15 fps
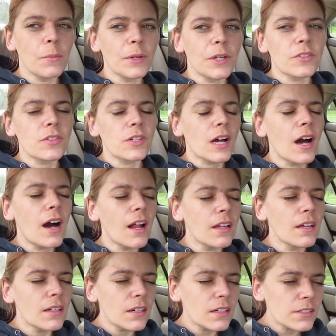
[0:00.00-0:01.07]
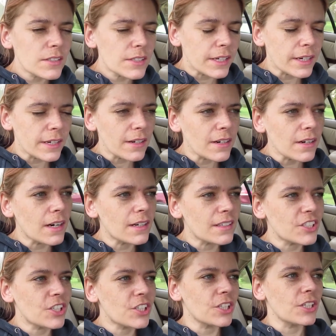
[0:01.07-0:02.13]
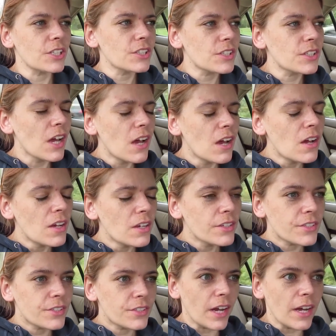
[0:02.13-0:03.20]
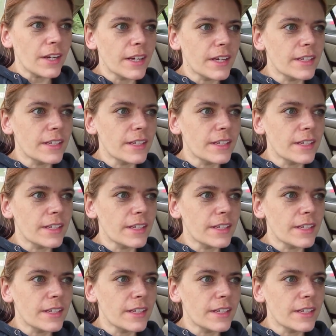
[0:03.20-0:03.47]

because the colors there are just stunning.